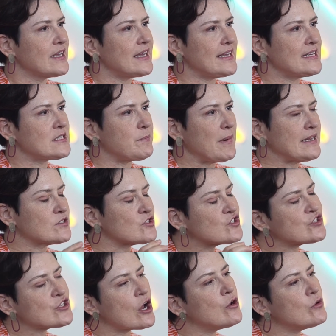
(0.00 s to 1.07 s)
is it's
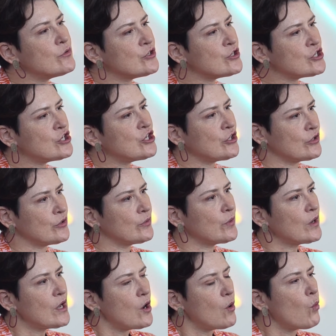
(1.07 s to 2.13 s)
so new.
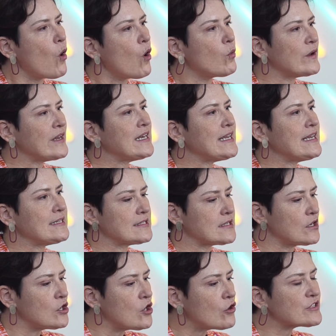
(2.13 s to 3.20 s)
What we need is
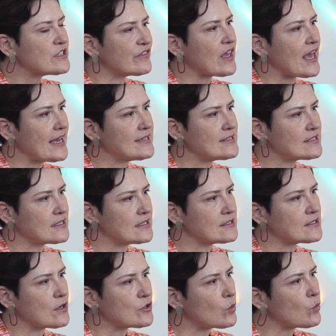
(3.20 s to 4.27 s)
a lot of cases
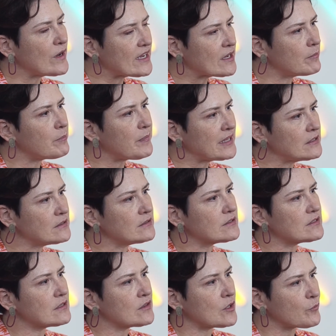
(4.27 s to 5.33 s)
so that we can build
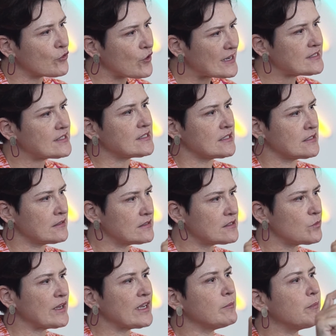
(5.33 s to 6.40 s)
the
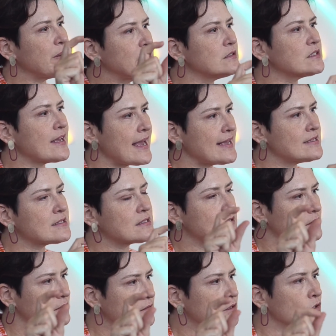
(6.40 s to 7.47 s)
precedent, we can build case
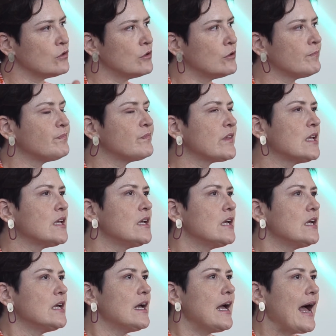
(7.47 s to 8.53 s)
law.
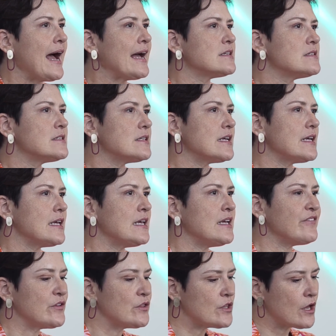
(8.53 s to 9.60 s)
And
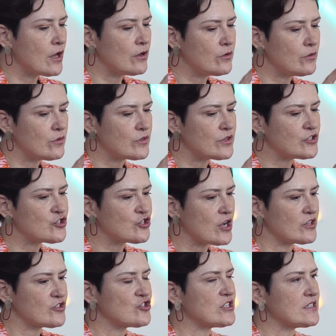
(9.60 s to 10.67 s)
even though the
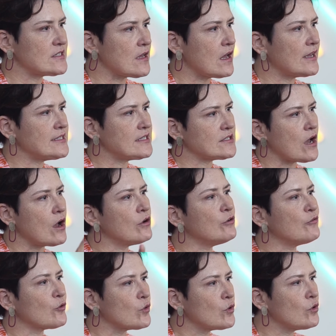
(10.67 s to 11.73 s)
judge decided
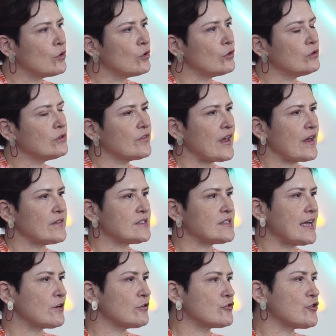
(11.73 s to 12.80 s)
overall that the
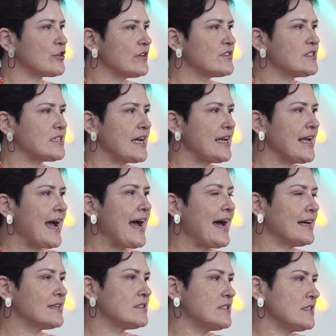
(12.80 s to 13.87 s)
Secretary of State
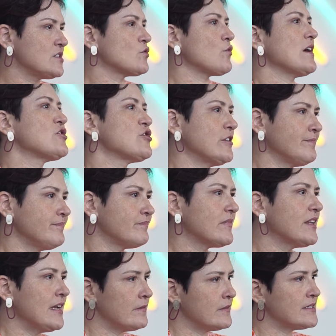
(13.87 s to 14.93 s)
had discretion
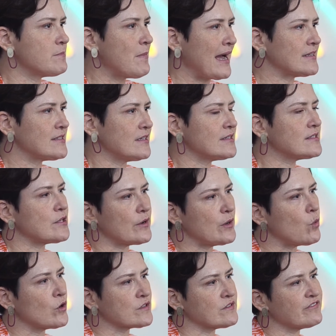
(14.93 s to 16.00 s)
in this matter, so it
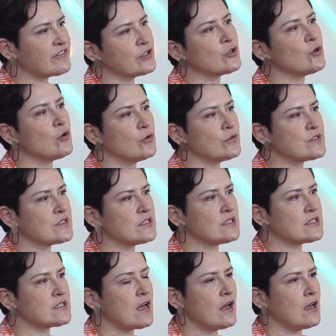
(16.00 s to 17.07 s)
wasn't for the courts to
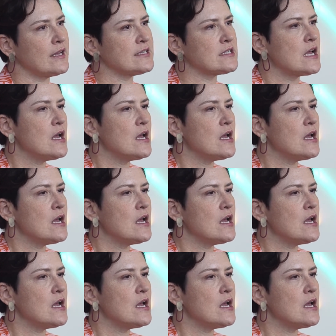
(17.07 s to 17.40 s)
decide,